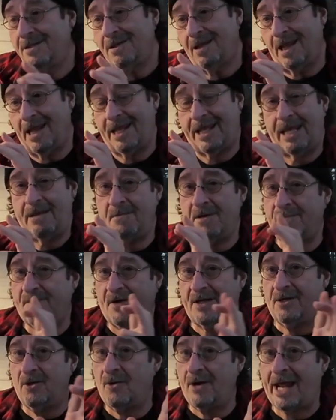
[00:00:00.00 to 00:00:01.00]
Like, even if
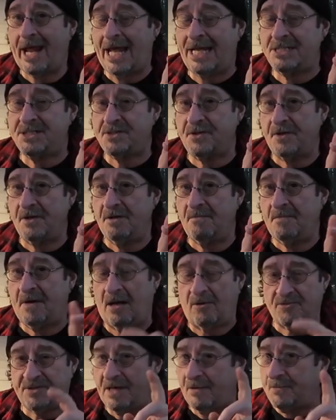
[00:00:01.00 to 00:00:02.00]
I don't answer them,
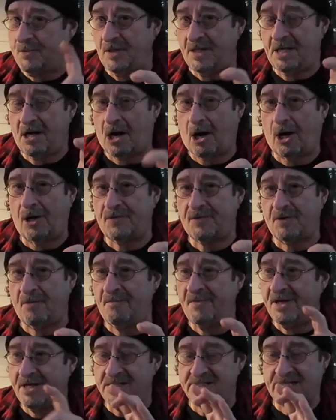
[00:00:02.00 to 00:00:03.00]
I'll definitely heart
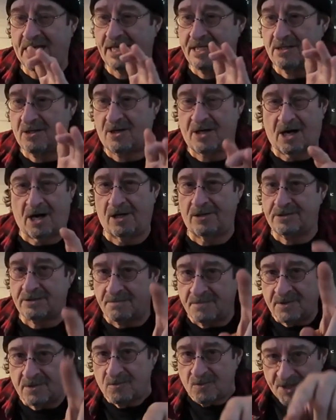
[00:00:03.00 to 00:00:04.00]
them, because I heart
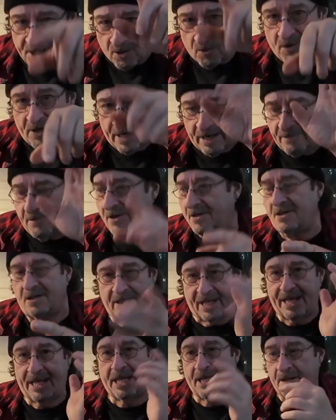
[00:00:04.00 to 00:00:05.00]
them, or, you know, whatever the
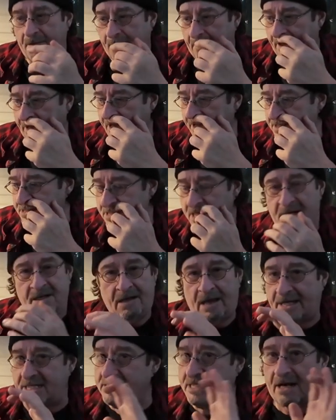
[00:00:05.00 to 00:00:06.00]
liking thing is,
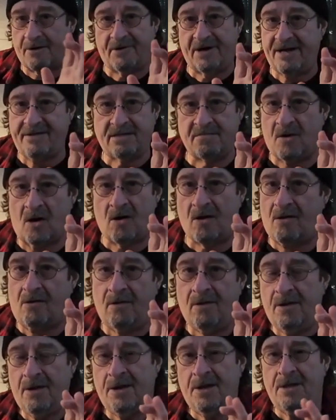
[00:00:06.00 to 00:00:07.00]
because I read them
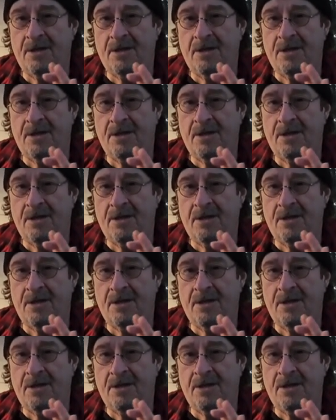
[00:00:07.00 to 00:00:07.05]
all.